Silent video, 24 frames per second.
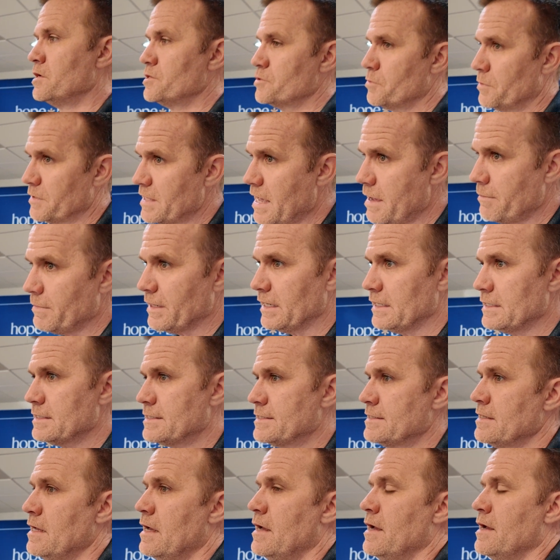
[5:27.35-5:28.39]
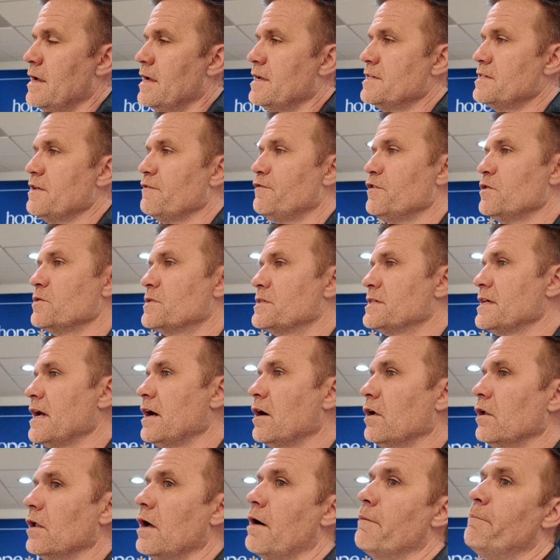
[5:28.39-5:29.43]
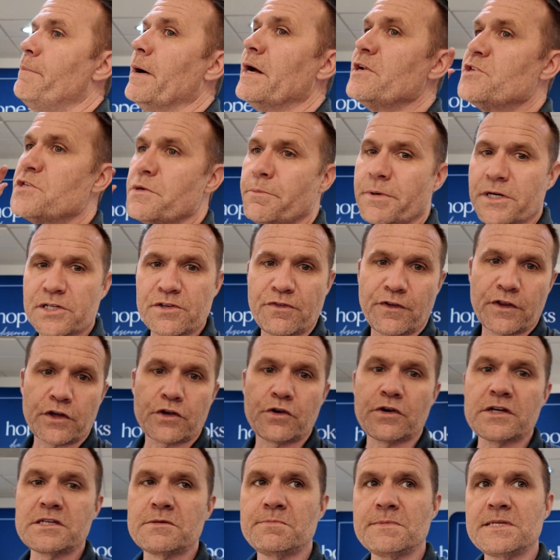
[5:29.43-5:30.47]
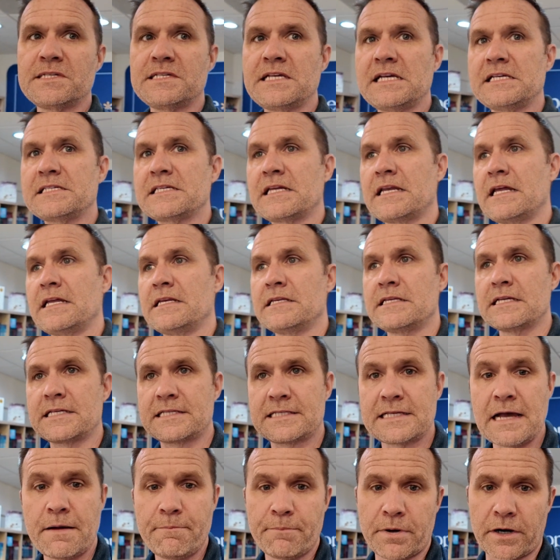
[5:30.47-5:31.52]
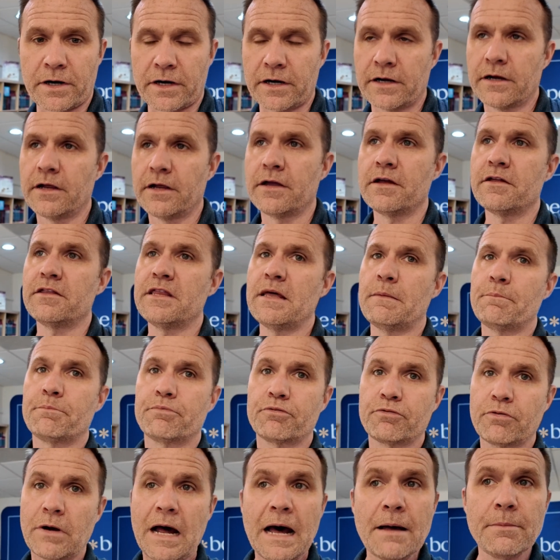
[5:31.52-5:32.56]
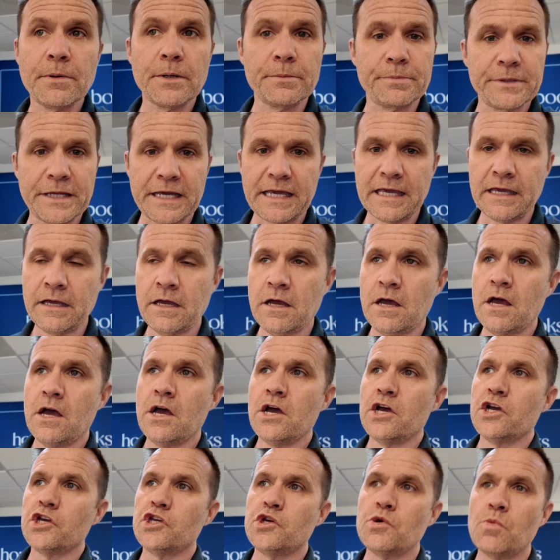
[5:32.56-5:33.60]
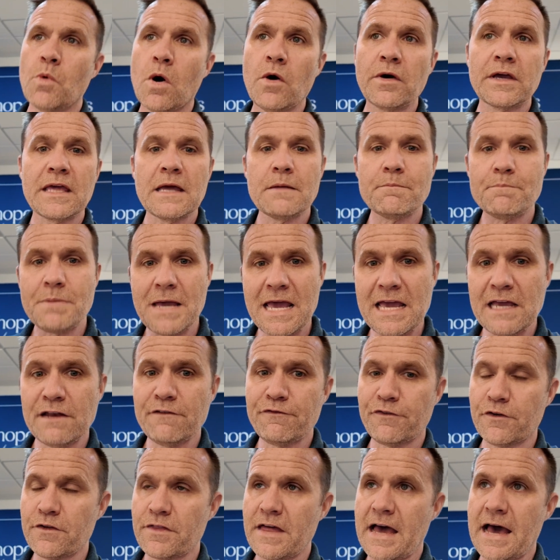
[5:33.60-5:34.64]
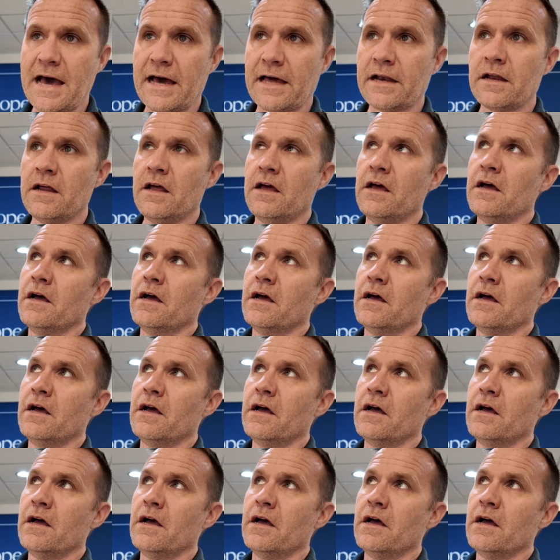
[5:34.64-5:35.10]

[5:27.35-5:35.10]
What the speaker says: So what that means is if you sell a bunch of books for the Christmas season in December, then probably you won't get paid for that